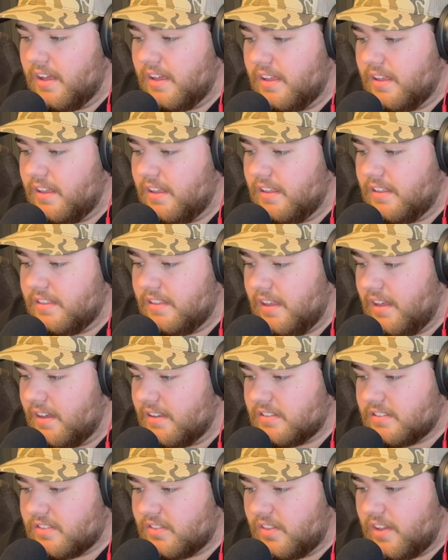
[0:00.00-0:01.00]

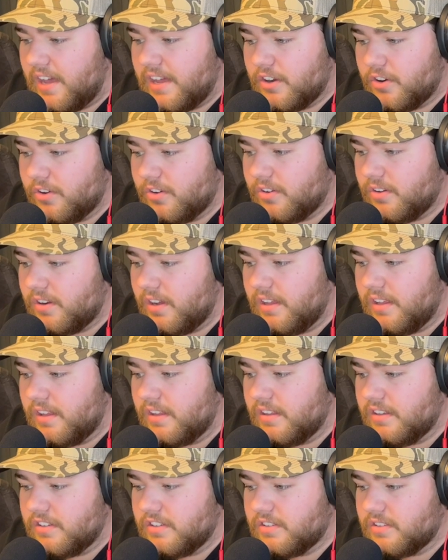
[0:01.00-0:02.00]
It's lighter.
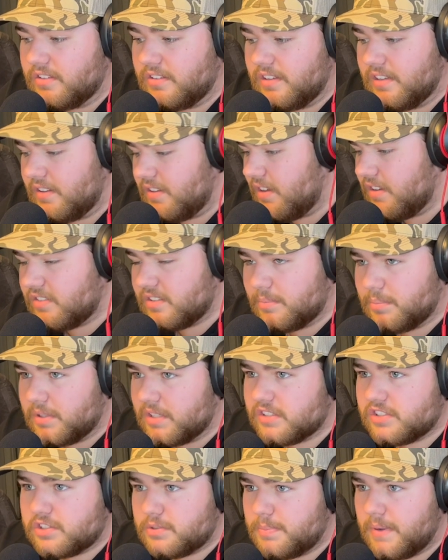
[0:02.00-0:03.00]
It takes up
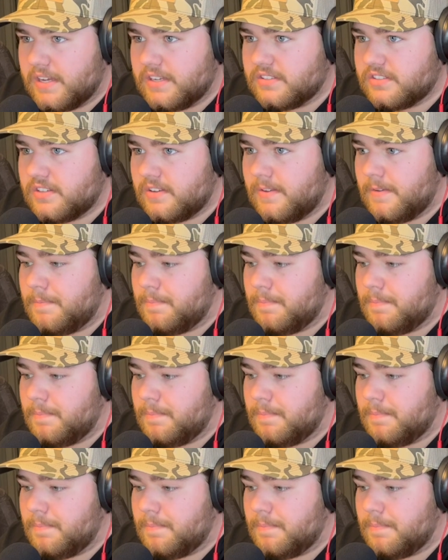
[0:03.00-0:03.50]
less space.